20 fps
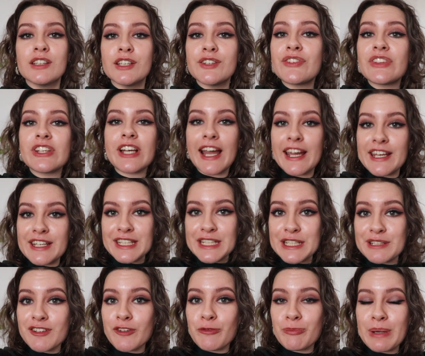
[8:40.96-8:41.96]
love the
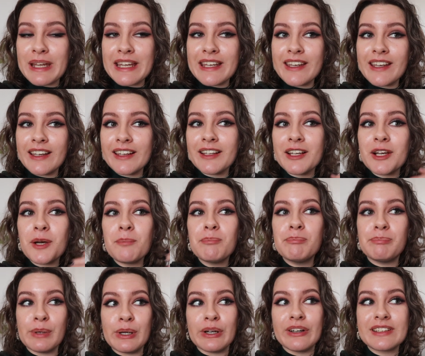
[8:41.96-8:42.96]
idea of baking,
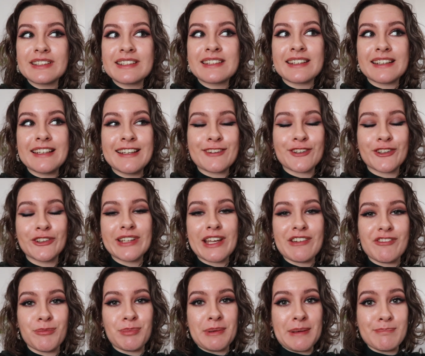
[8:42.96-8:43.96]
but it's only
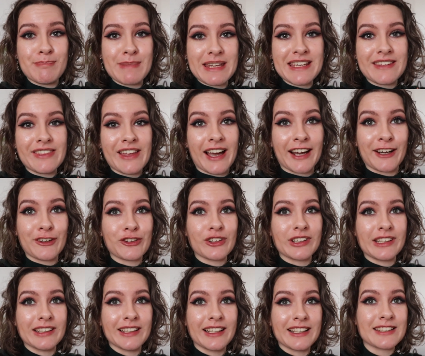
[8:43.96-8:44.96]
ever been me that
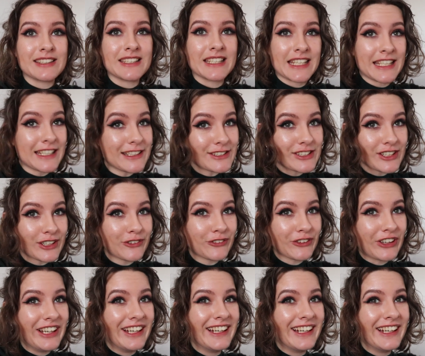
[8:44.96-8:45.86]
actually likes to eat stuff.